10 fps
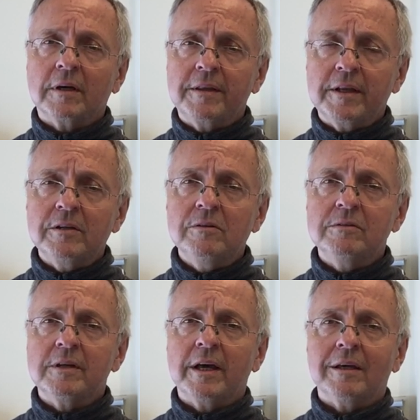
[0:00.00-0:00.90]
and then you
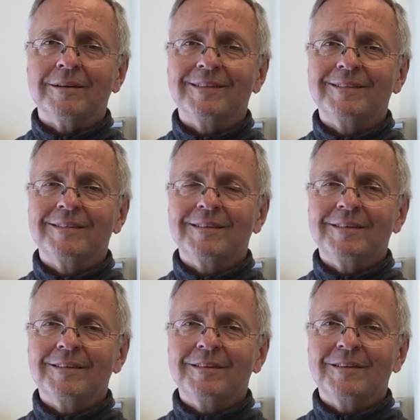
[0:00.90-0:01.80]
say,
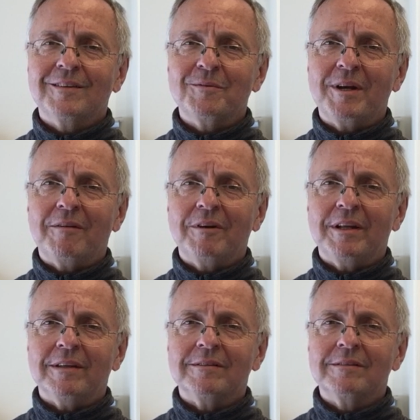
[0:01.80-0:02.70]
whatever
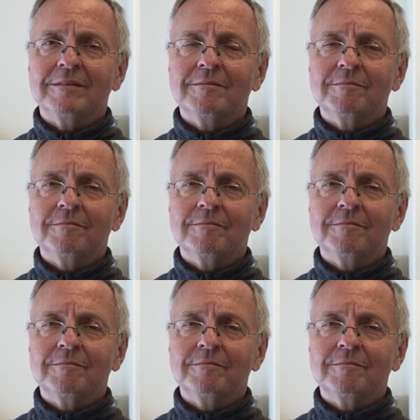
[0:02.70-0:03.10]
it is.